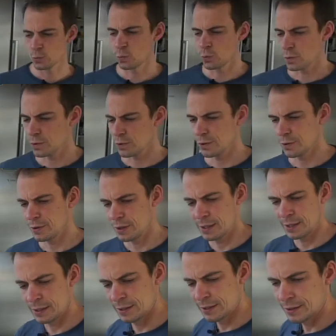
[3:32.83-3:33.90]
water
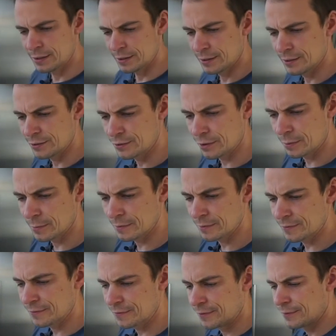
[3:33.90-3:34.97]
and some
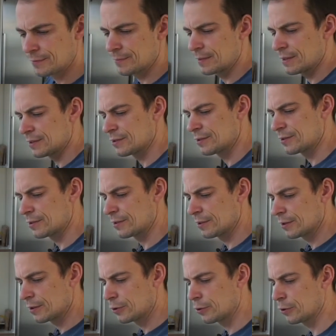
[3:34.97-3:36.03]
of this
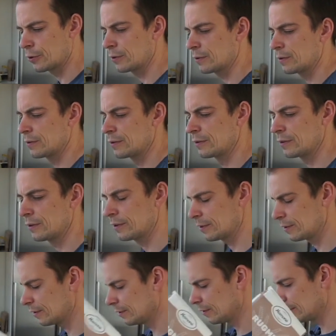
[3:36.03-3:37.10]
kernel
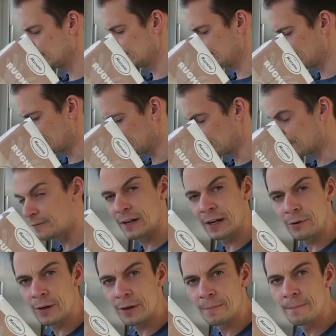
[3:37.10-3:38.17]

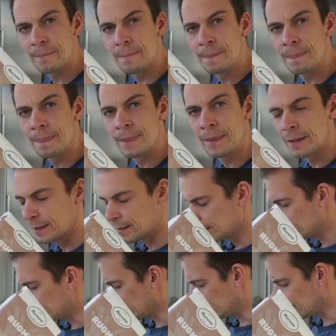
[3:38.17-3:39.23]
flour
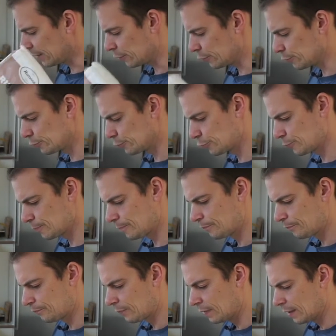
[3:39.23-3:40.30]
that I use.
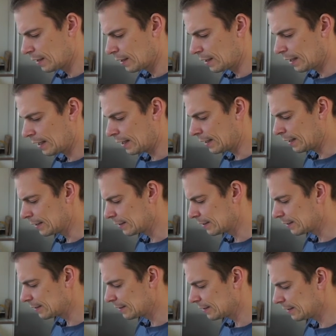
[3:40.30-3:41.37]
And